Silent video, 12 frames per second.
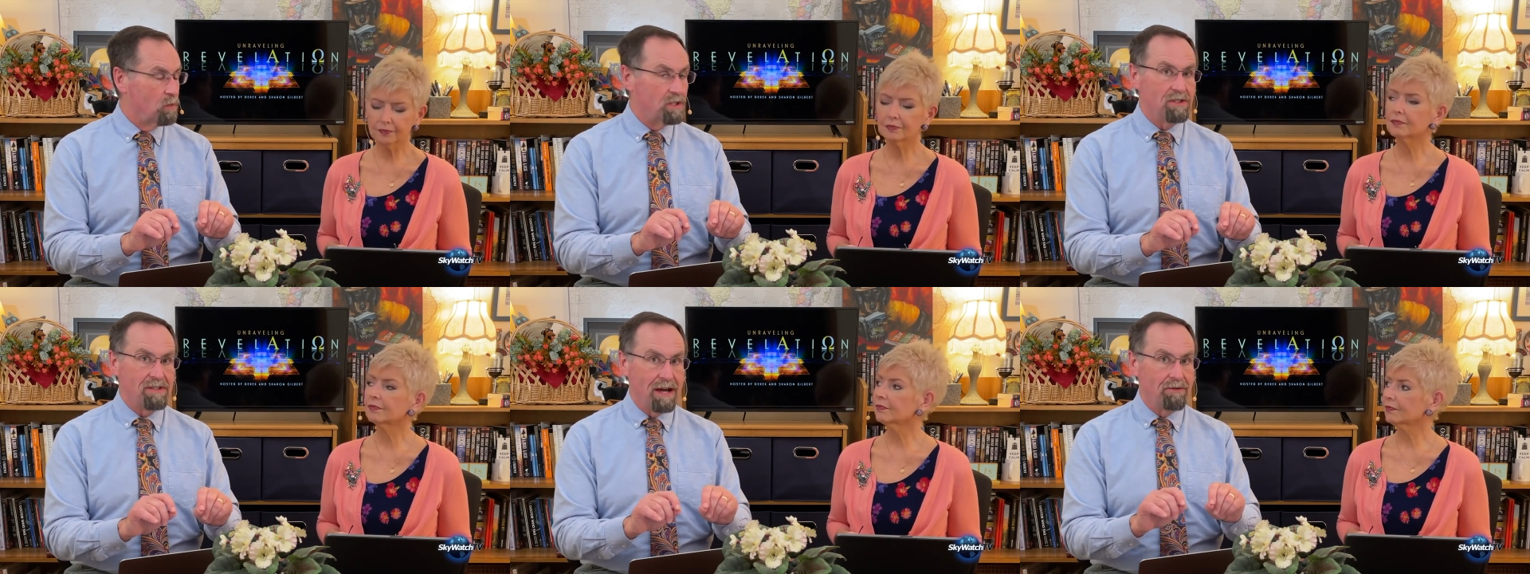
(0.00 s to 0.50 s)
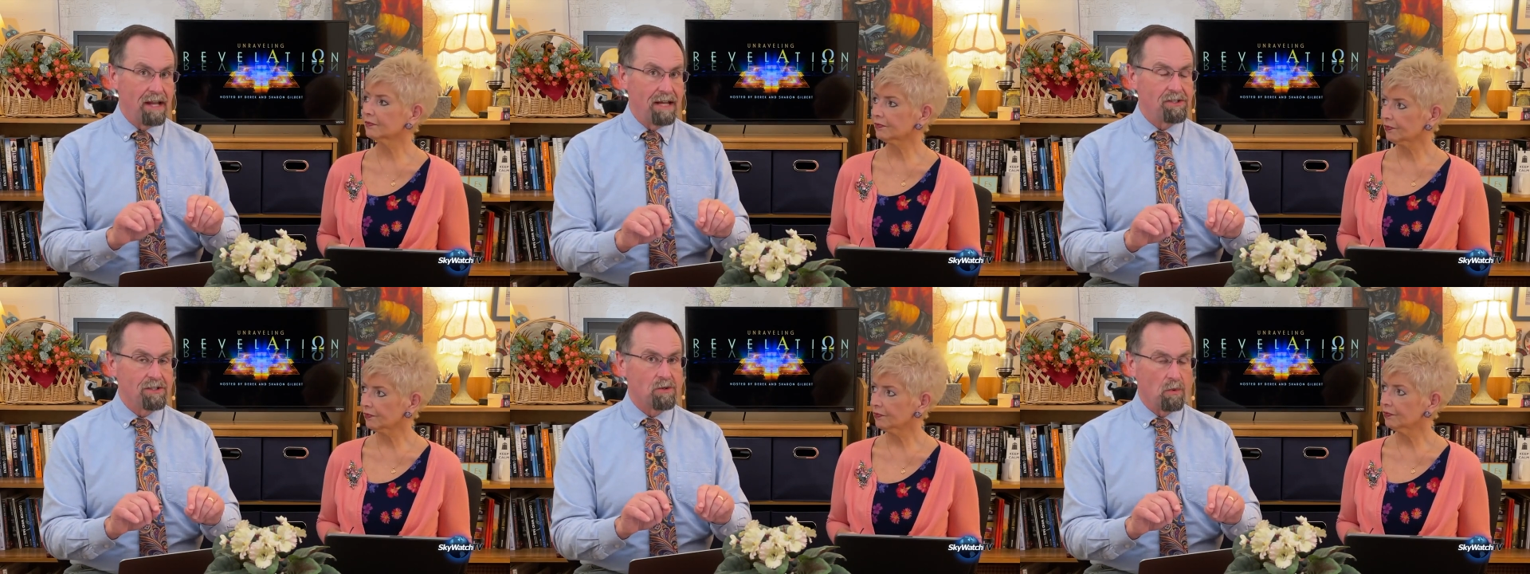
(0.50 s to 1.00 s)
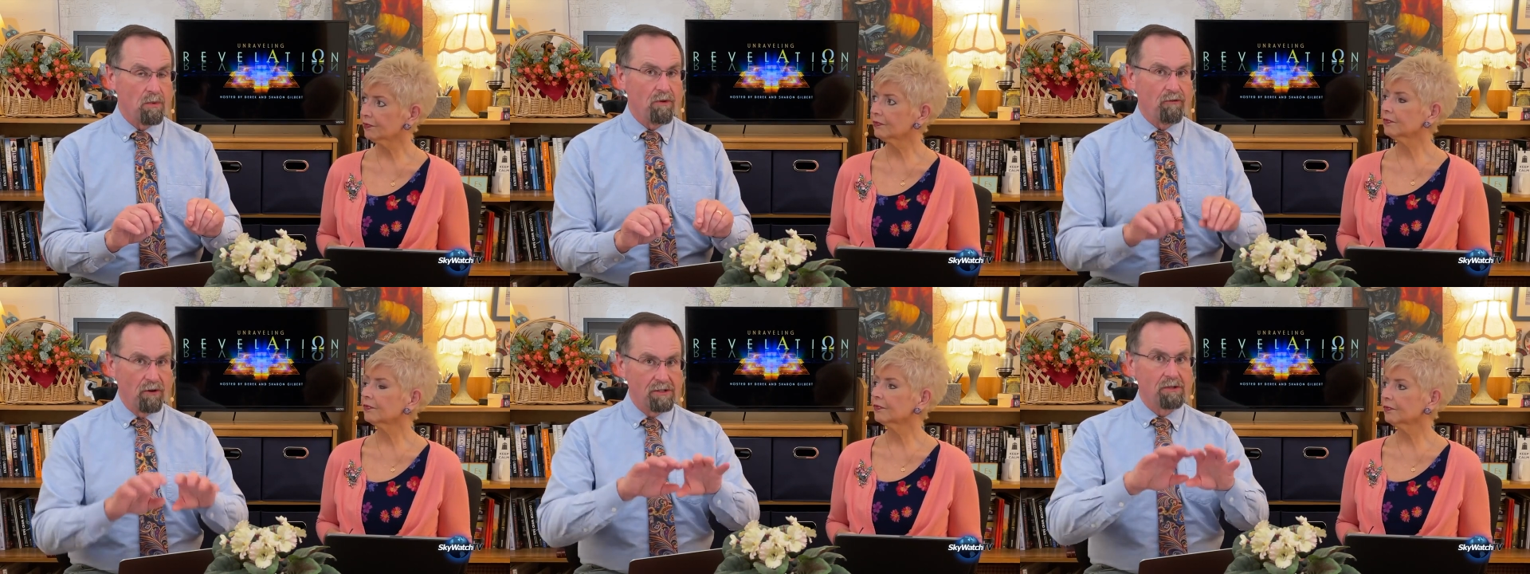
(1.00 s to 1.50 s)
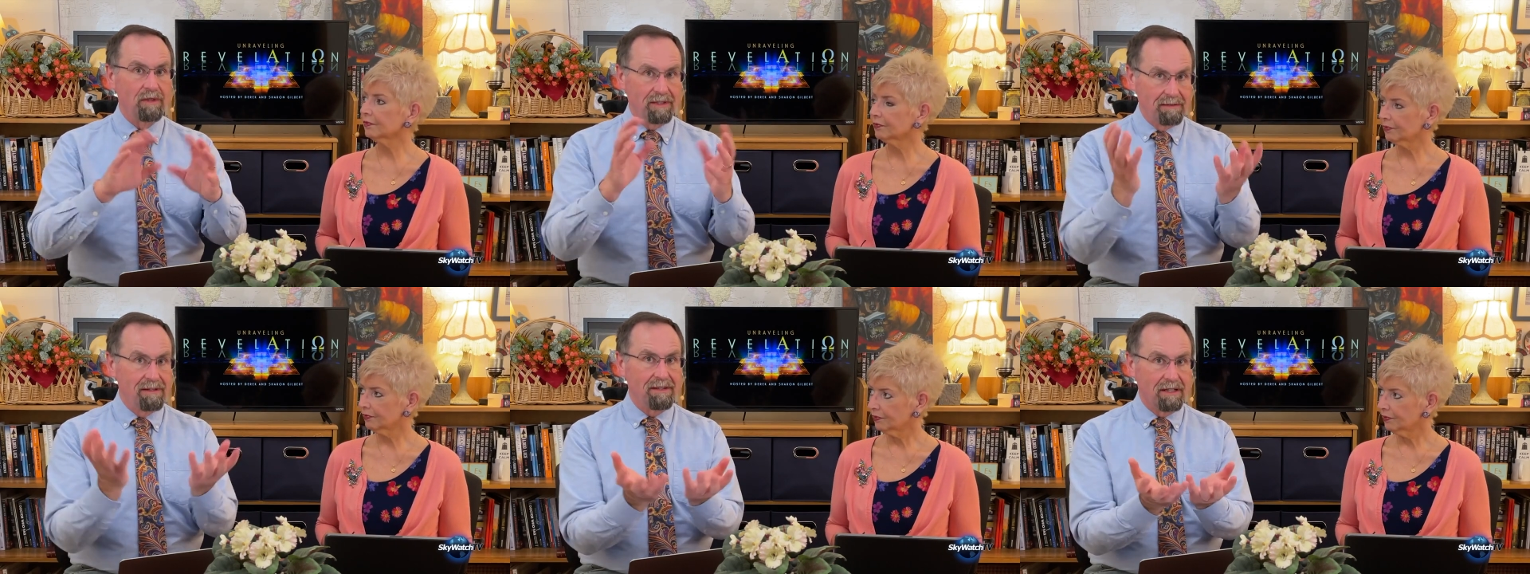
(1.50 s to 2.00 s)
Speaker 1: which is how nations were referred to
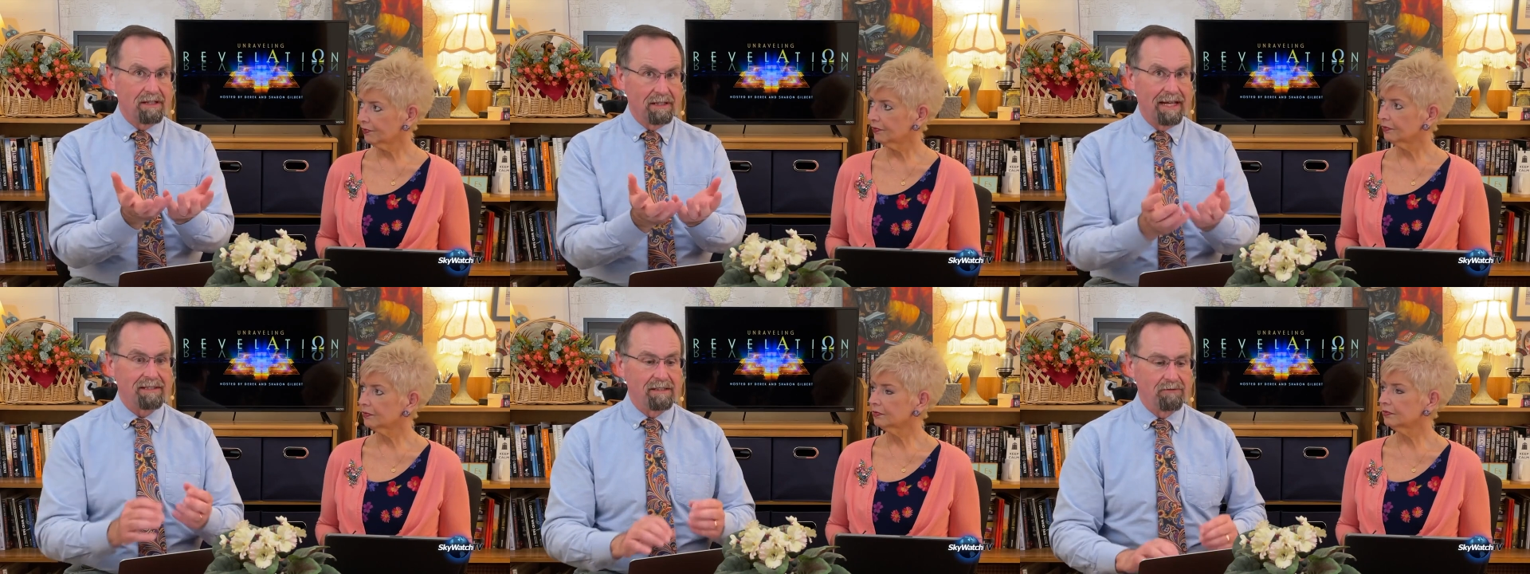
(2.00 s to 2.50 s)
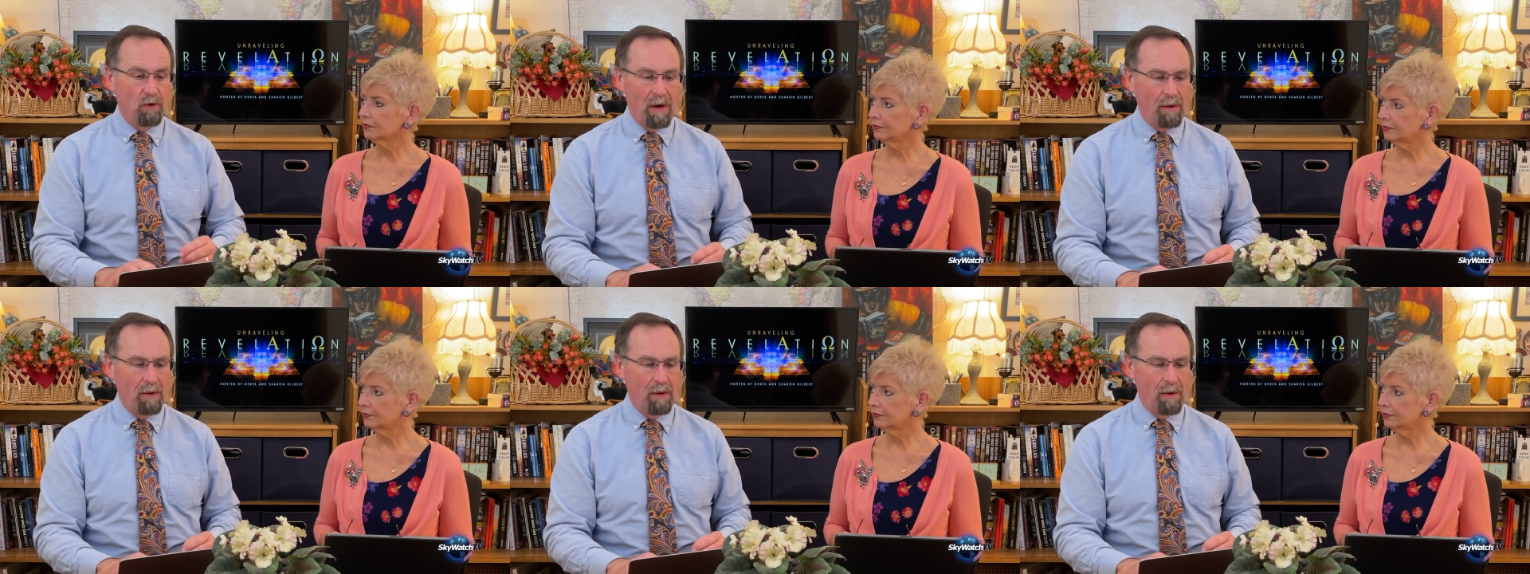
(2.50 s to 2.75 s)
in, in the collective, the mm-hmm.